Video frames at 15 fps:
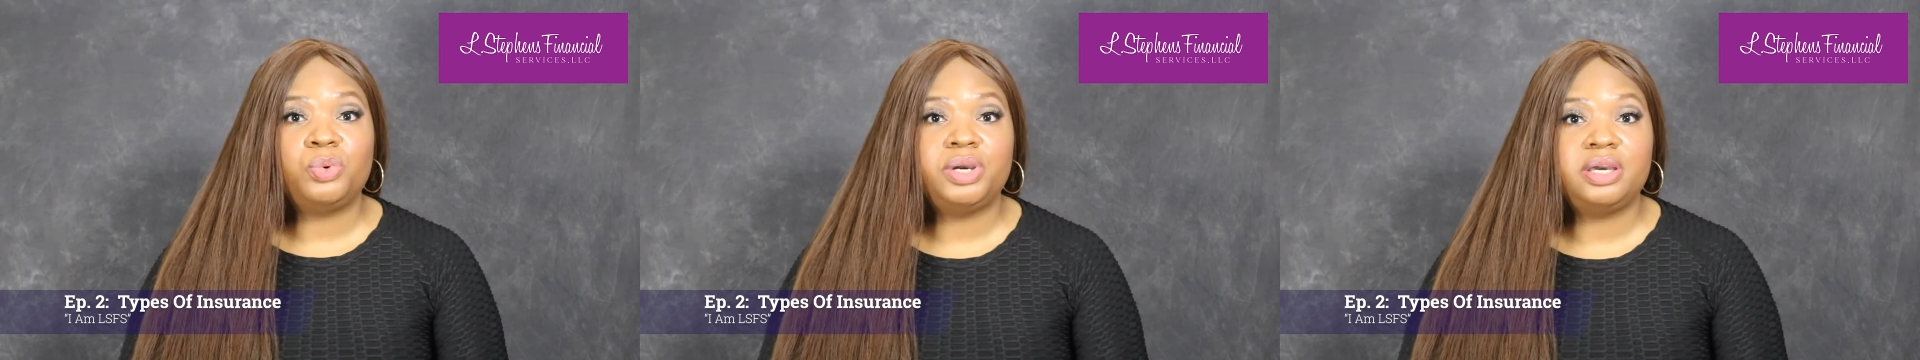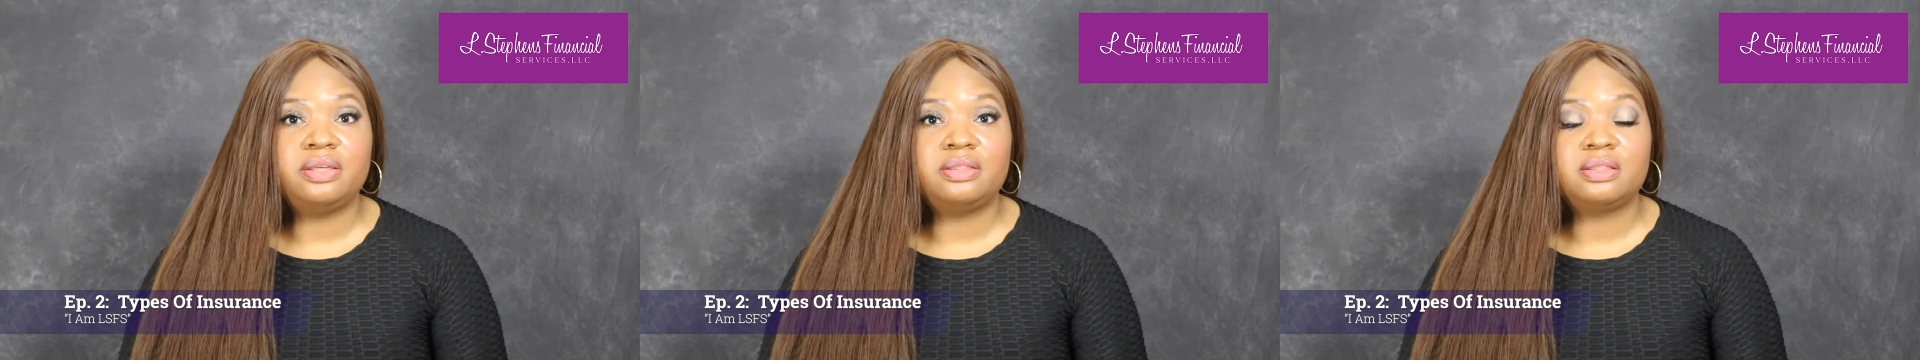
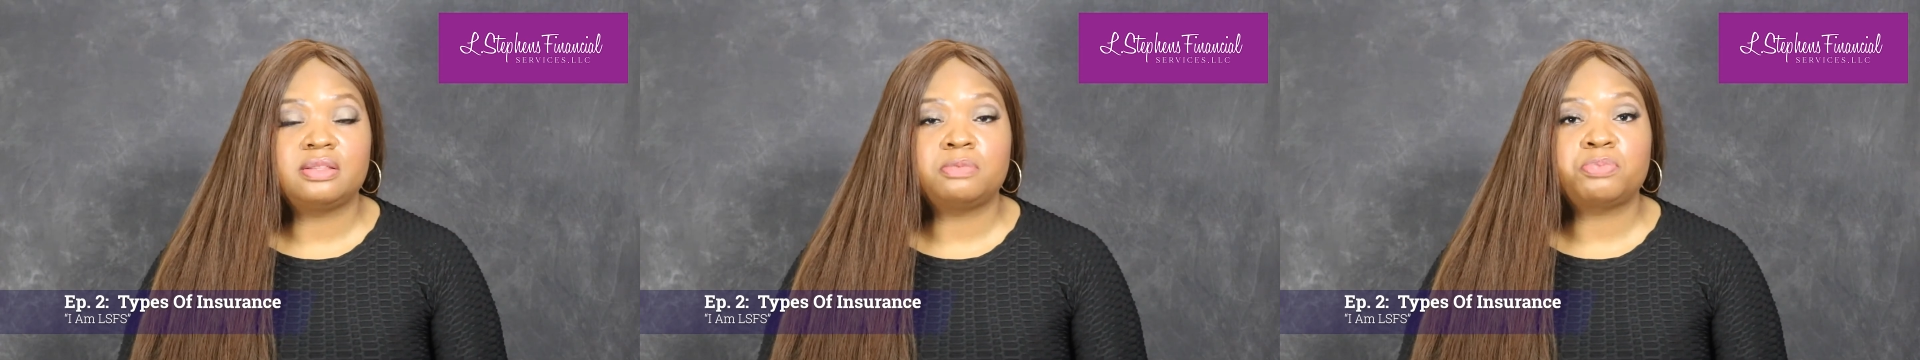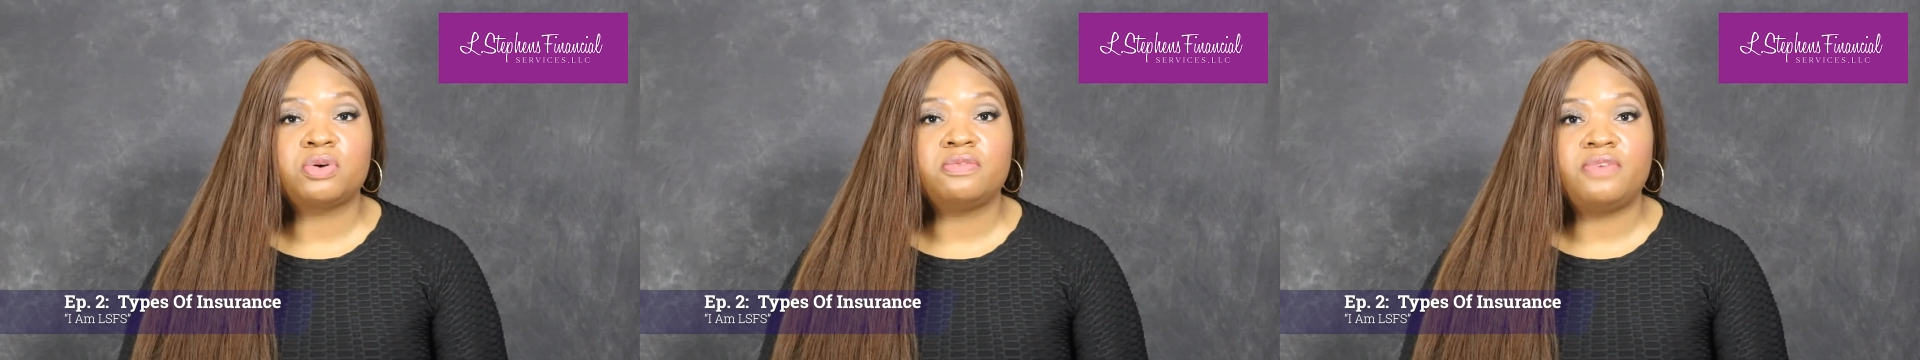with the
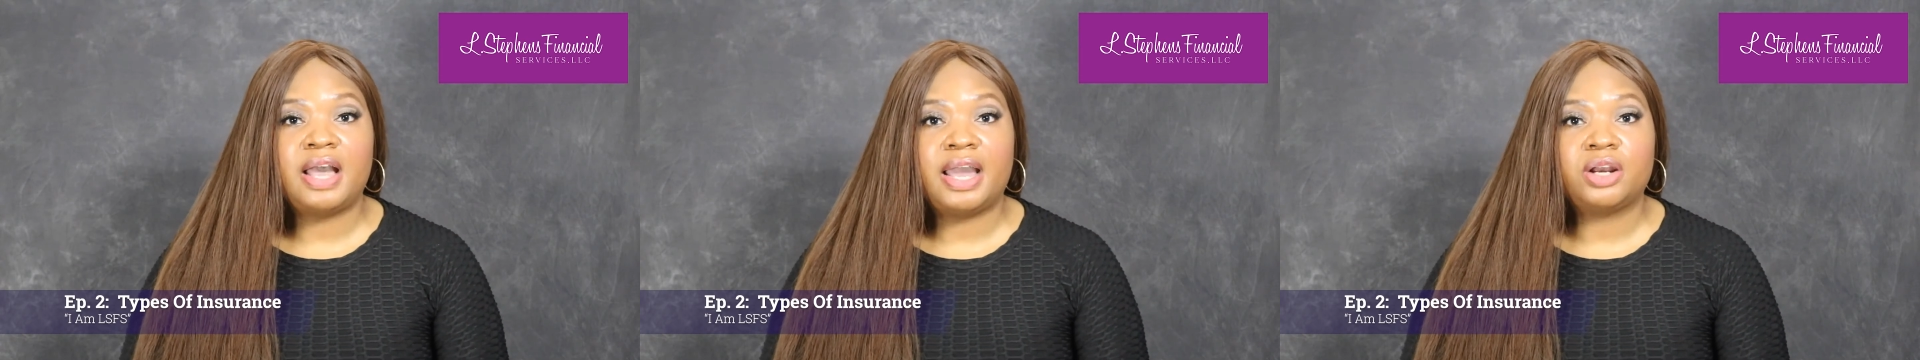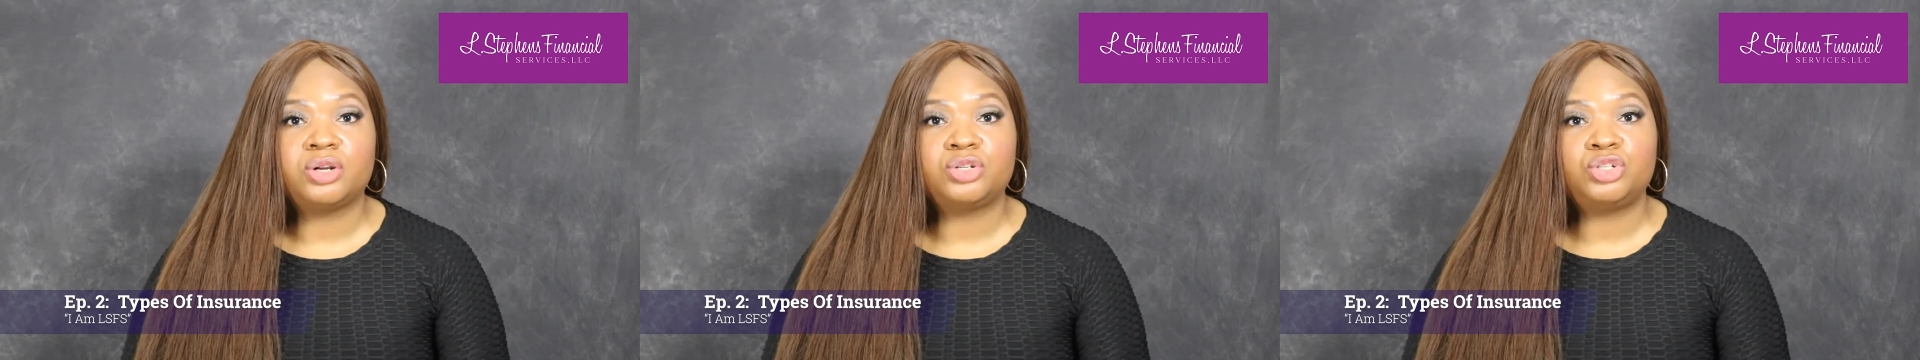
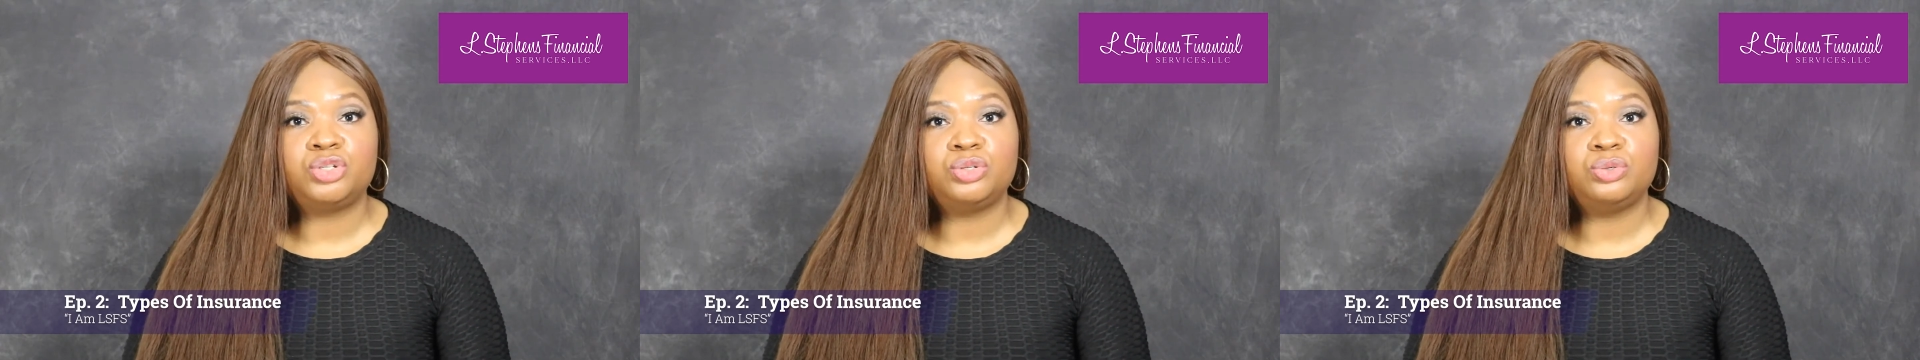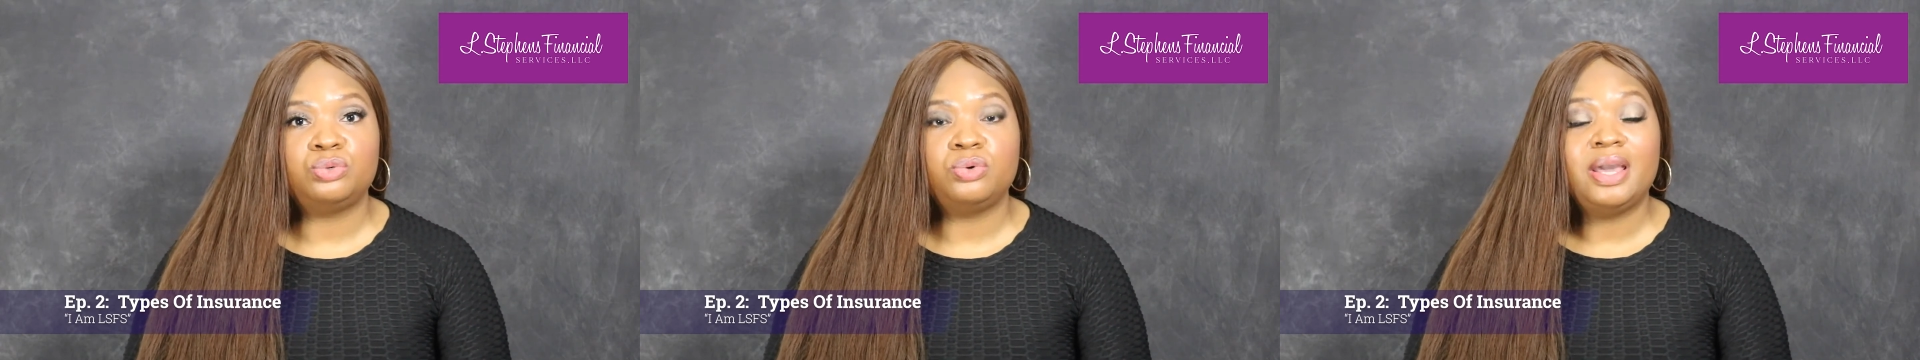provider
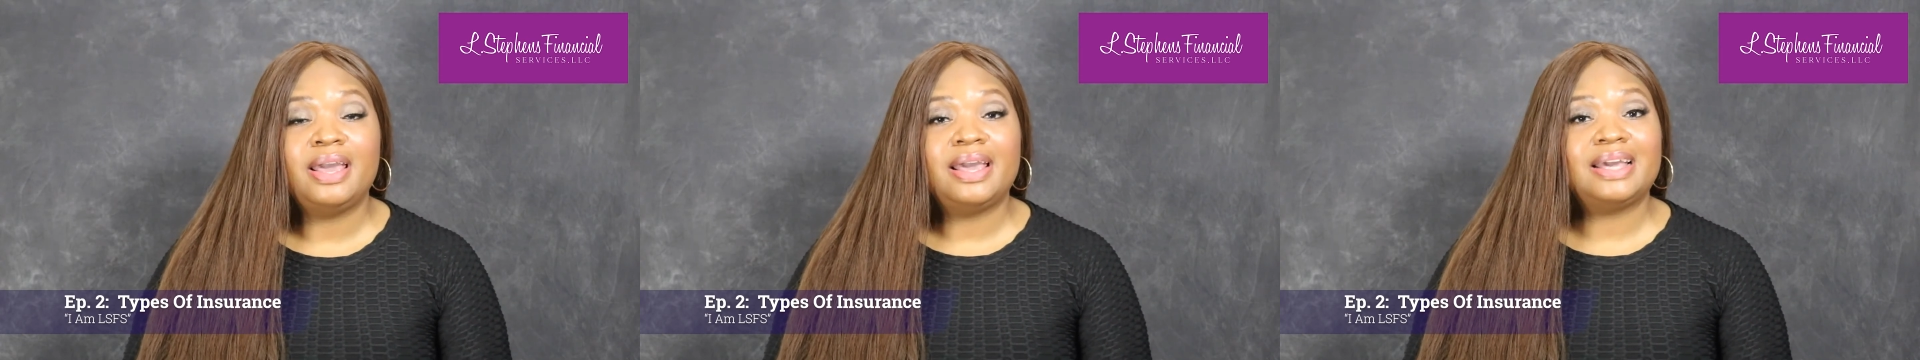to